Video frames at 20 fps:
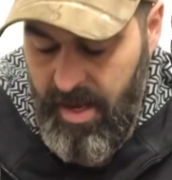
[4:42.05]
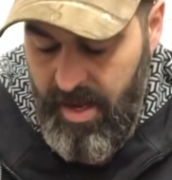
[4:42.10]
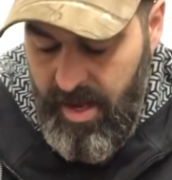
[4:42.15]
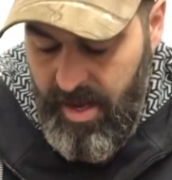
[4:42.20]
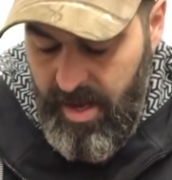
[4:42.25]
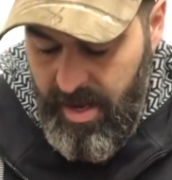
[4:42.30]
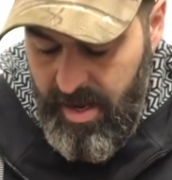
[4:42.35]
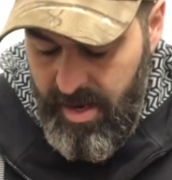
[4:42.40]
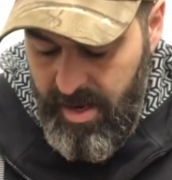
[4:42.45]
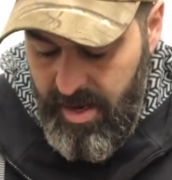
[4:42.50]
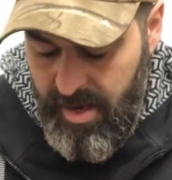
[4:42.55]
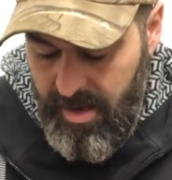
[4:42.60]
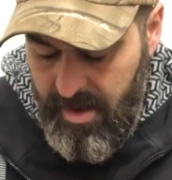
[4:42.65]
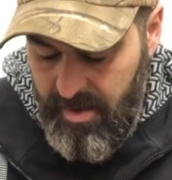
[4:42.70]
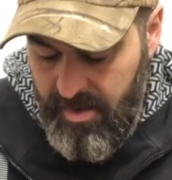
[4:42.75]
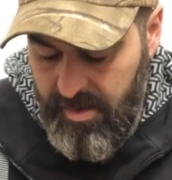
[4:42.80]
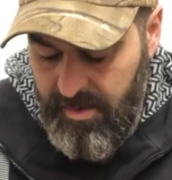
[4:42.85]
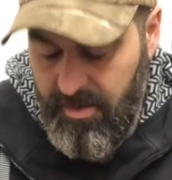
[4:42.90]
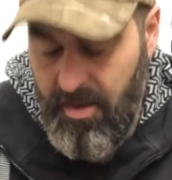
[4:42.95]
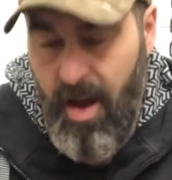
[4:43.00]

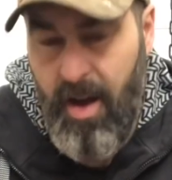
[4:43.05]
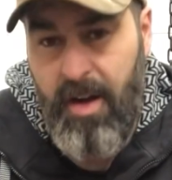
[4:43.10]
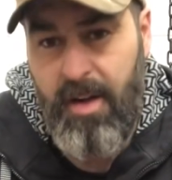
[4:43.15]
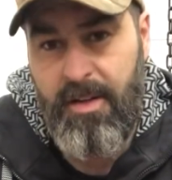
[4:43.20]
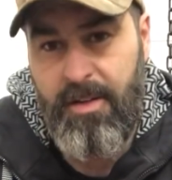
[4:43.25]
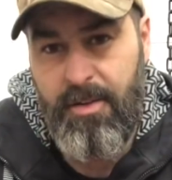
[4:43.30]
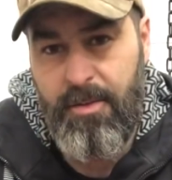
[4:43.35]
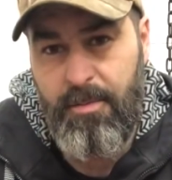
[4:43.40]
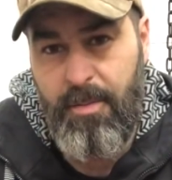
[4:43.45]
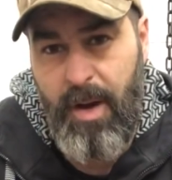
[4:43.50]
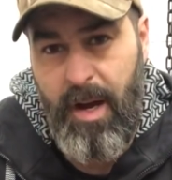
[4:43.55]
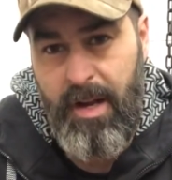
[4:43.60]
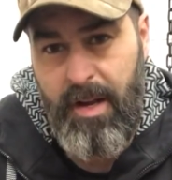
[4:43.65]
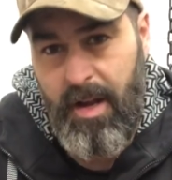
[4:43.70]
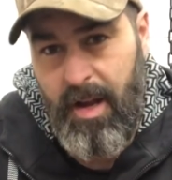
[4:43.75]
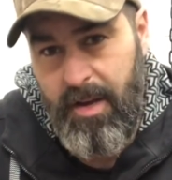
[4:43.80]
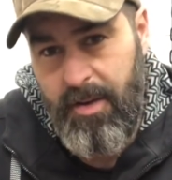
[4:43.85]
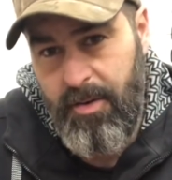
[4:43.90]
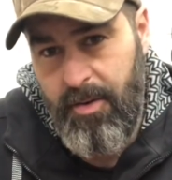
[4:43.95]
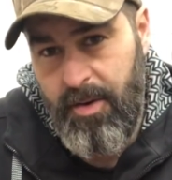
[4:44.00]
And the tire tube,
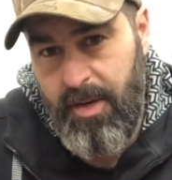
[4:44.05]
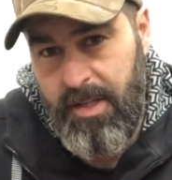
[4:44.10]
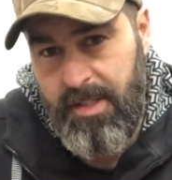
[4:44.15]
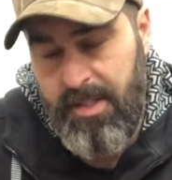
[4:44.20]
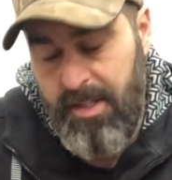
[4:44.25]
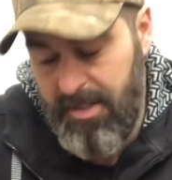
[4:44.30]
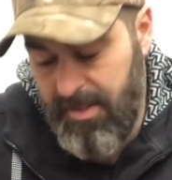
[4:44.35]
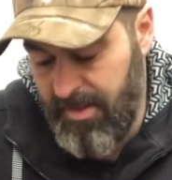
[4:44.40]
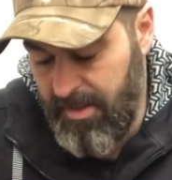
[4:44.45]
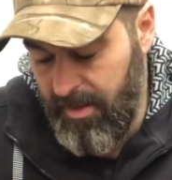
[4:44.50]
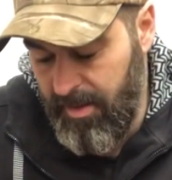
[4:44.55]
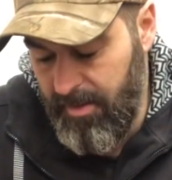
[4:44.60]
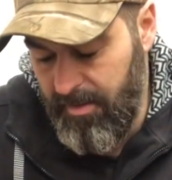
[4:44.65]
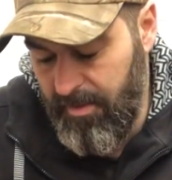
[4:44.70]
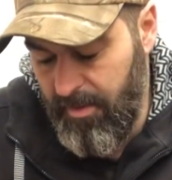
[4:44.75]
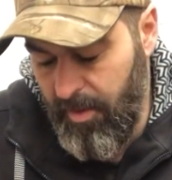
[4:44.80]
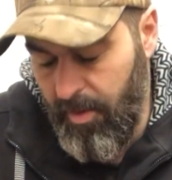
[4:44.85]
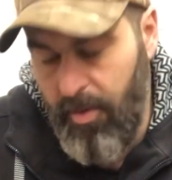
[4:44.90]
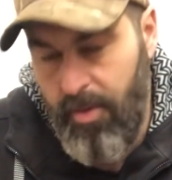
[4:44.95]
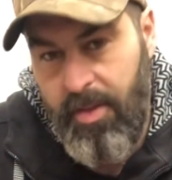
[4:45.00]
I notice it's
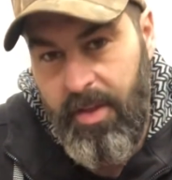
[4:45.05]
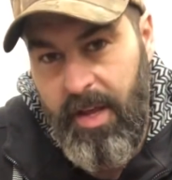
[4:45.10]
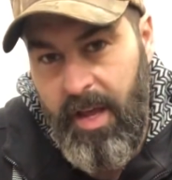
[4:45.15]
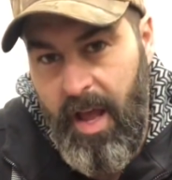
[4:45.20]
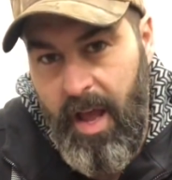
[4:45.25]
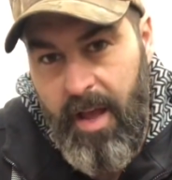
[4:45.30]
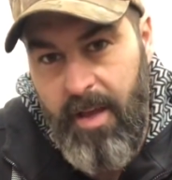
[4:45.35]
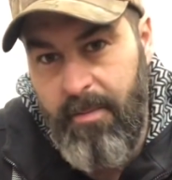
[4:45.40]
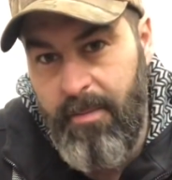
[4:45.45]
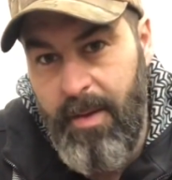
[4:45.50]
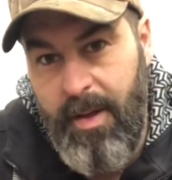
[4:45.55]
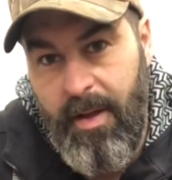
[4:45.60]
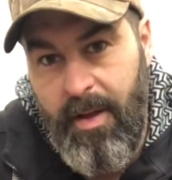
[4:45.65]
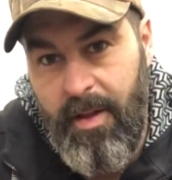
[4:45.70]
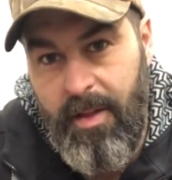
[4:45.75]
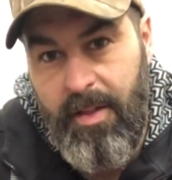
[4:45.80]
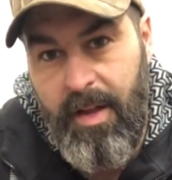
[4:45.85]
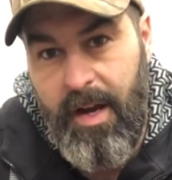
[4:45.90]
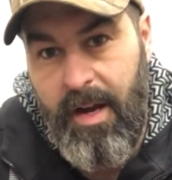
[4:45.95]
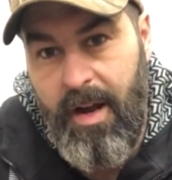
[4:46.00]
all the
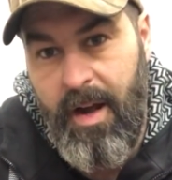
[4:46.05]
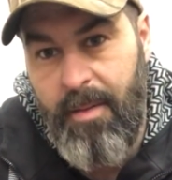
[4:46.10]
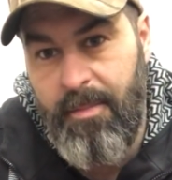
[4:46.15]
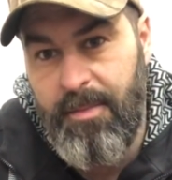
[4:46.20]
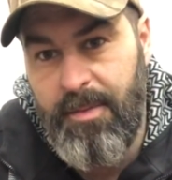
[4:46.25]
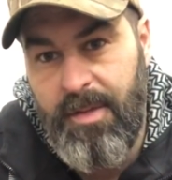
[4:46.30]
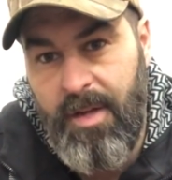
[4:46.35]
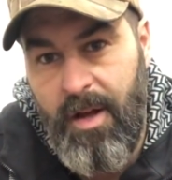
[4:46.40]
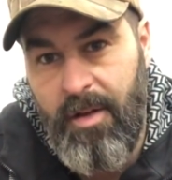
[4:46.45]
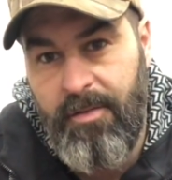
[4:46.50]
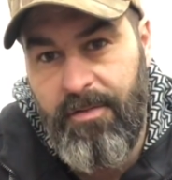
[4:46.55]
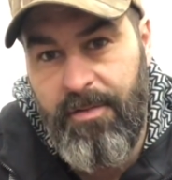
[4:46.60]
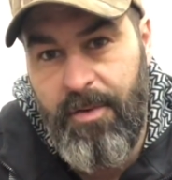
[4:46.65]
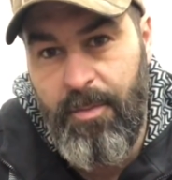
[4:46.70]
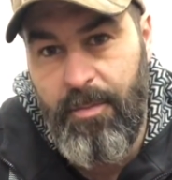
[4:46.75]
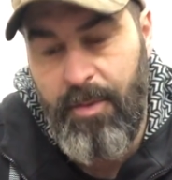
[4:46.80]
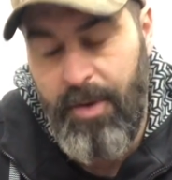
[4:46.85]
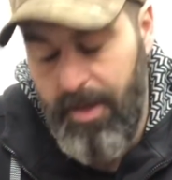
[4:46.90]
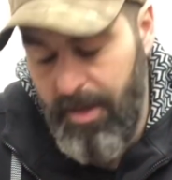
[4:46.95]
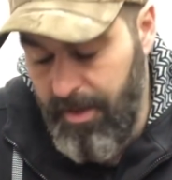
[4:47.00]
AEB-L that comes out
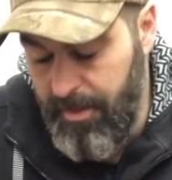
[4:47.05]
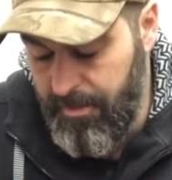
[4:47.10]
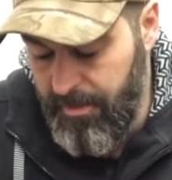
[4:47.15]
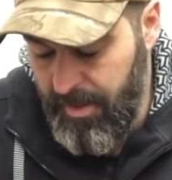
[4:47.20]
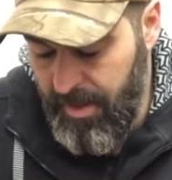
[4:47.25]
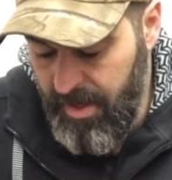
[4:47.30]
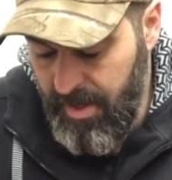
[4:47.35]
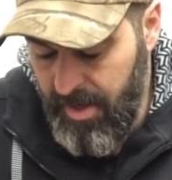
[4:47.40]
from William.